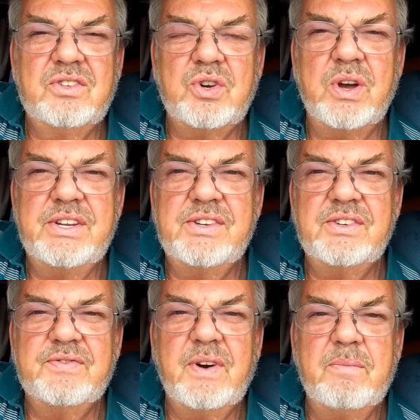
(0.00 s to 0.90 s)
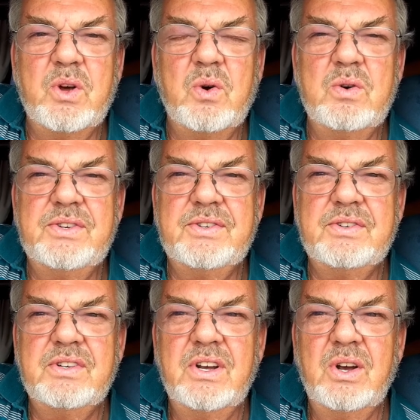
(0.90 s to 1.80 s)
choices from those
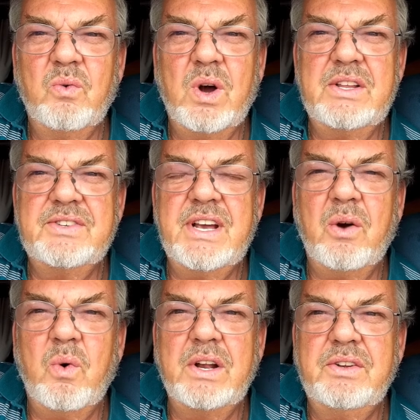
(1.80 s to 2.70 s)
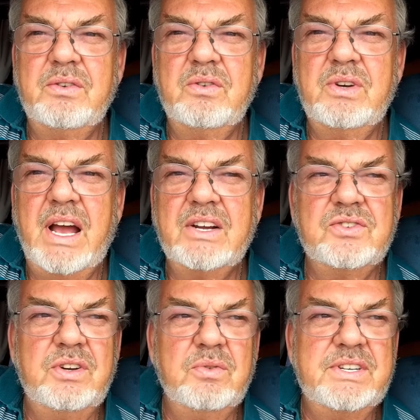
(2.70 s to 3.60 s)
ones that want to
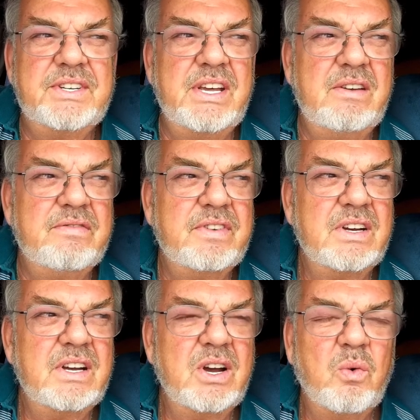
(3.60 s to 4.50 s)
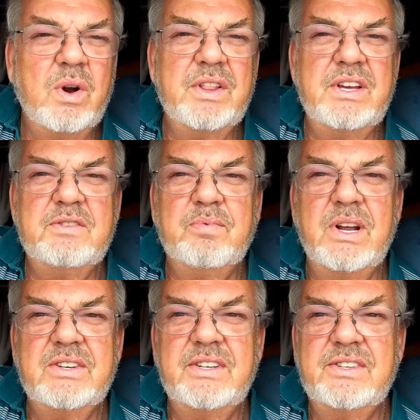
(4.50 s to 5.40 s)
actually receive one of these
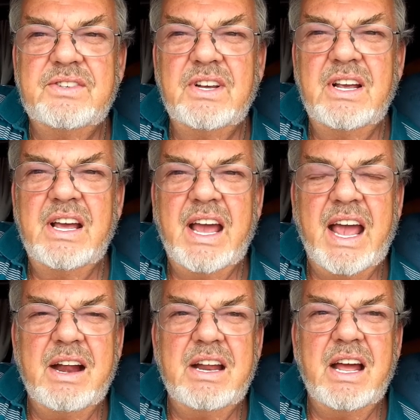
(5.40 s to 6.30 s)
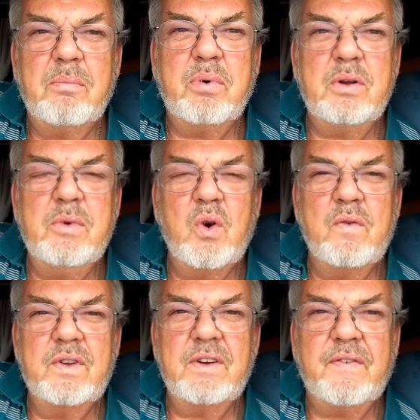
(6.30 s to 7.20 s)
bracelets, and put me
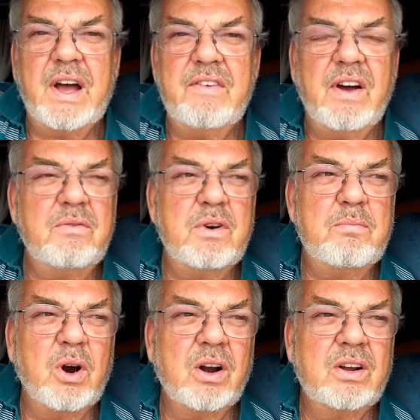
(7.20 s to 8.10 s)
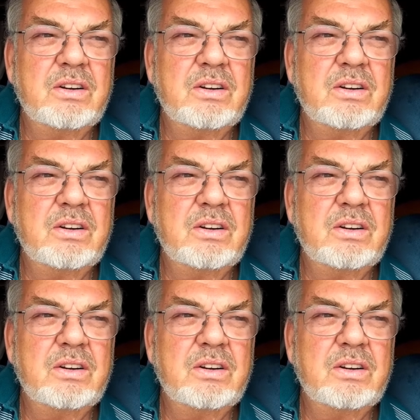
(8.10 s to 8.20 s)
over the 500 mark